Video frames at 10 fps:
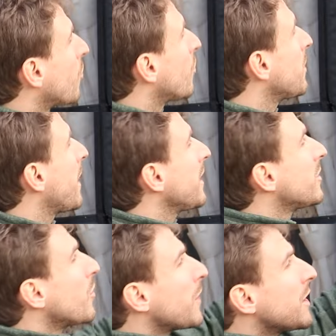we made the
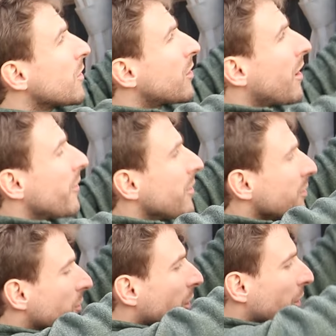window cover,
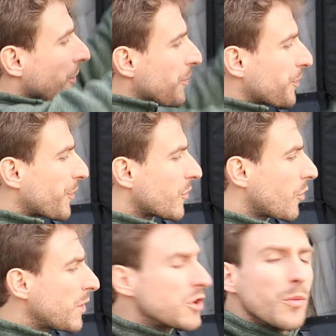the
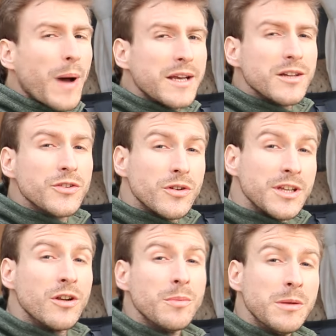window panels a
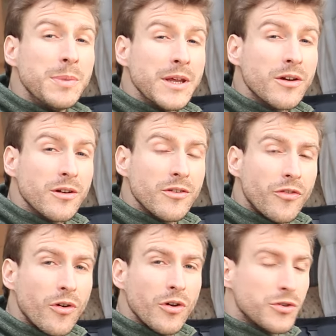little bit bigger
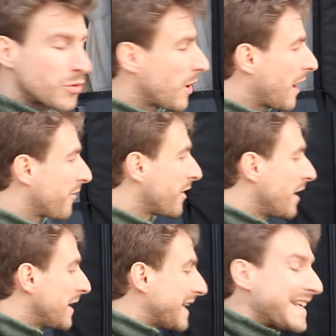for her to have
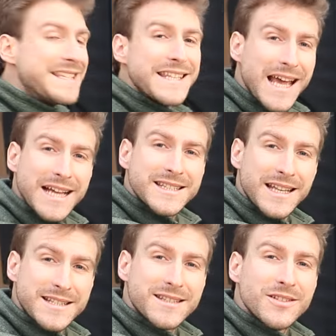easy
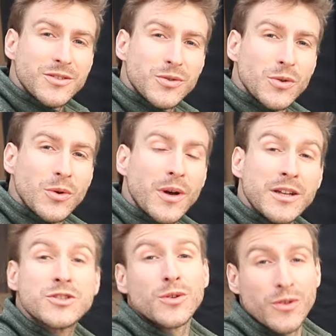access to
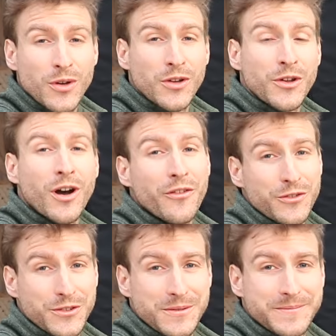install the covers.